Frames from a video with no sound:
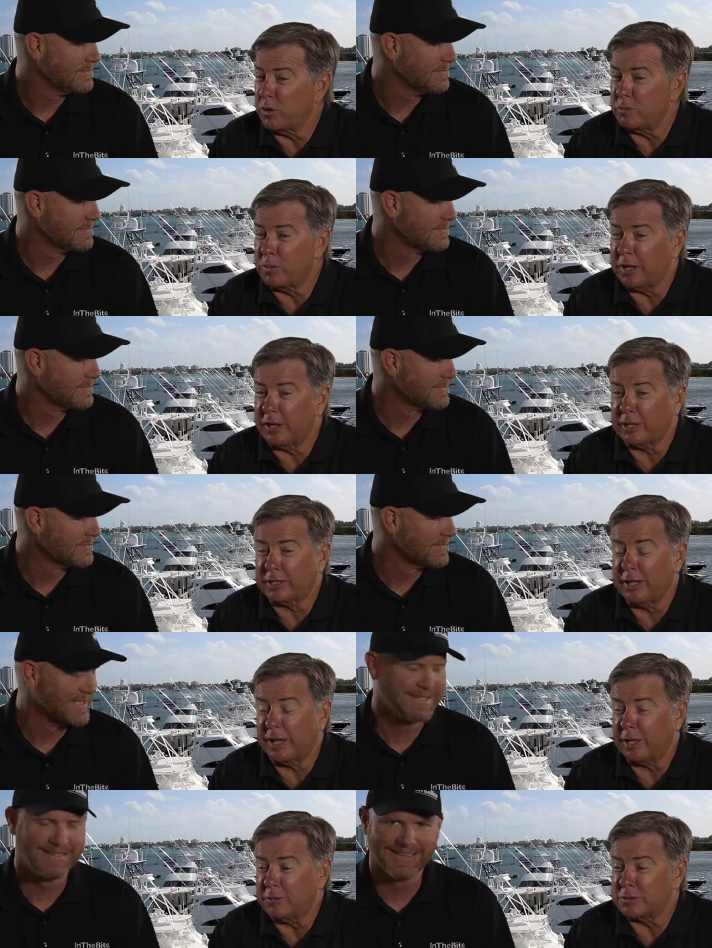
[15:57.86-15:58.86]
Speaker 1: one of my
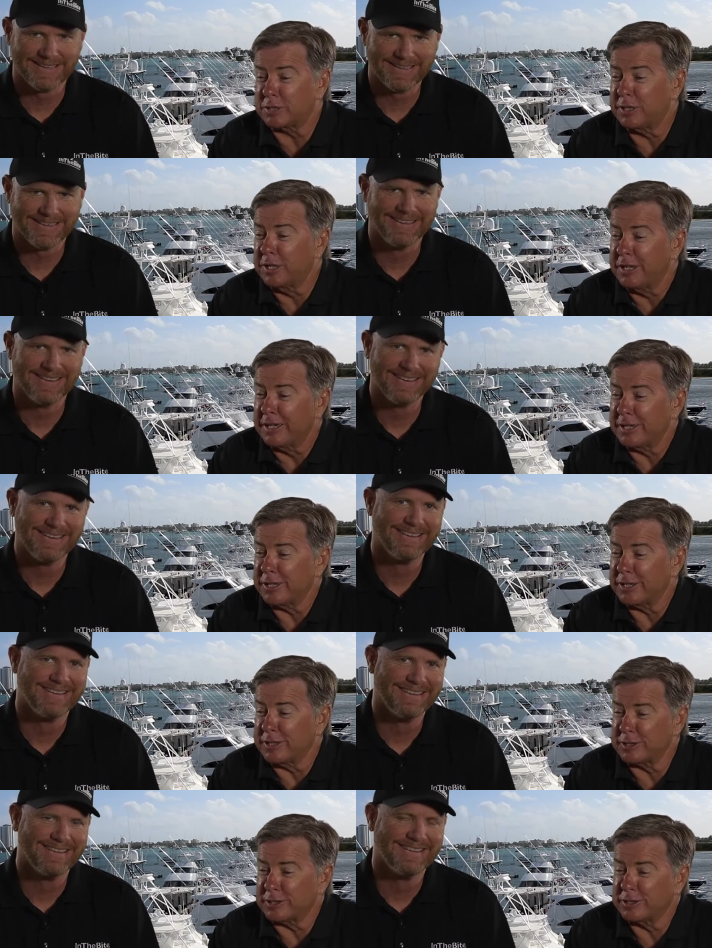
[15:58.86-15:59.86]
nicknames
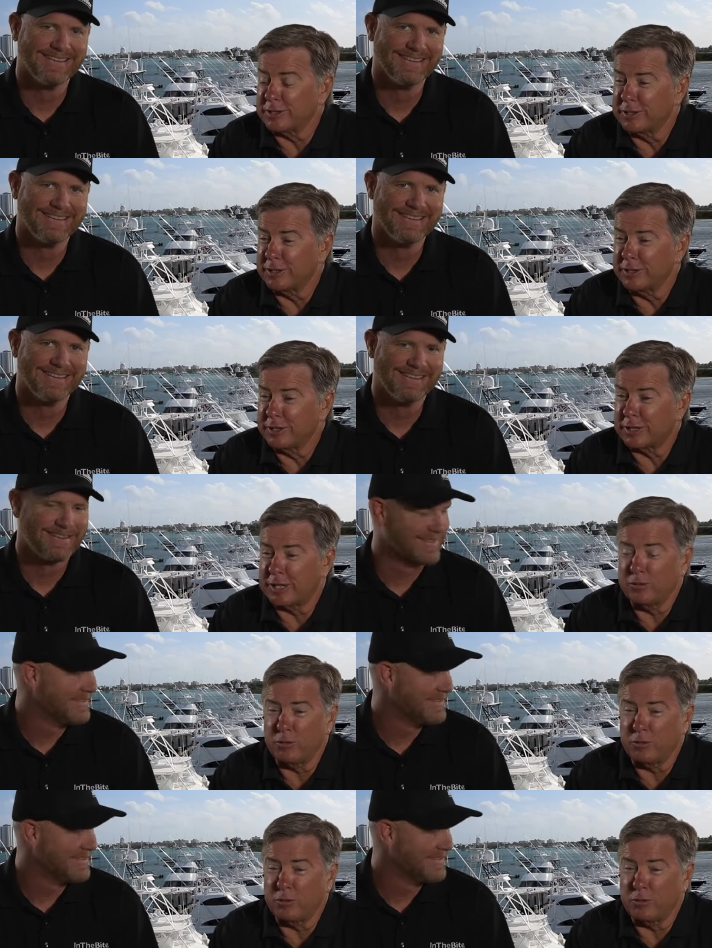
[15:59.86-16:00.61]
is Key